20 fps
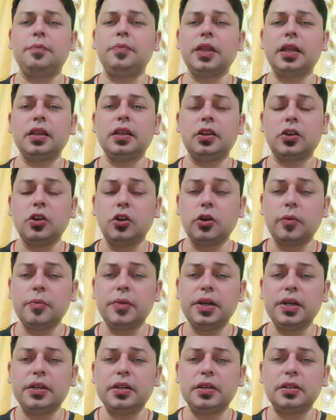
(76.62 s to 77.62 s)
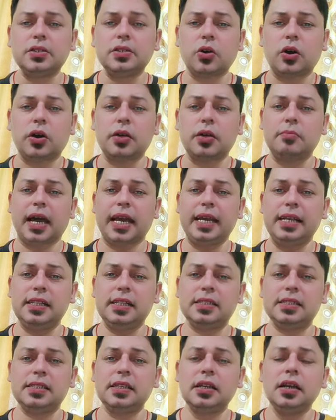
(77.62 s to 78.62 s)
in kilometers or
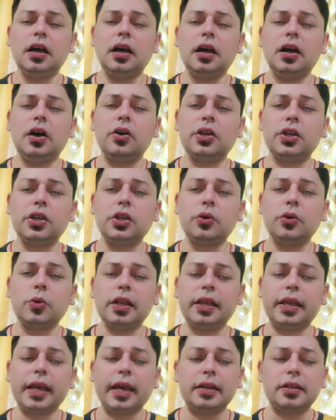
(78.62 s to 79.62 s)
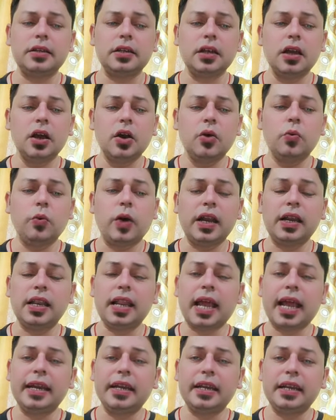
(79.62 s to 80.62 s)
miles, okay, you will get one
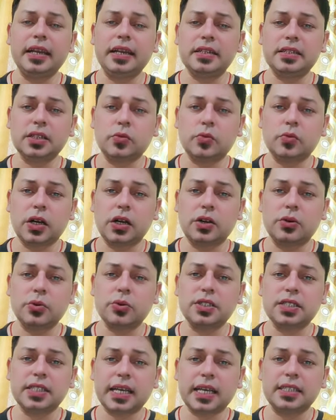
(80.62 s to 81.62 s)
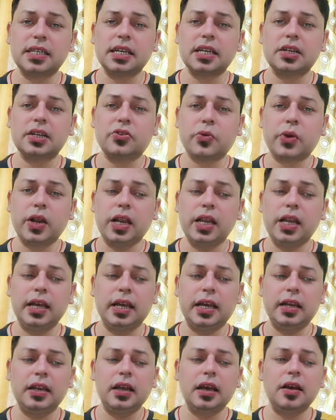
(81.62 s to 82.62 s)
light year is equal to 6
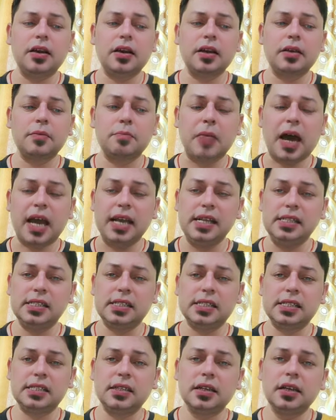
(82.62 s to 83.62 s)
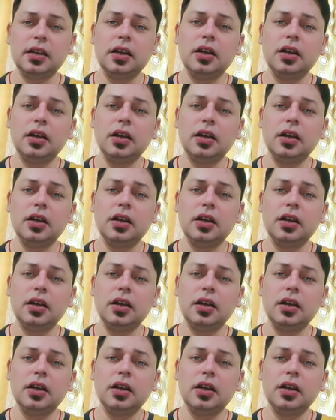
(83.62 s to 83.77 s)
trillion miles.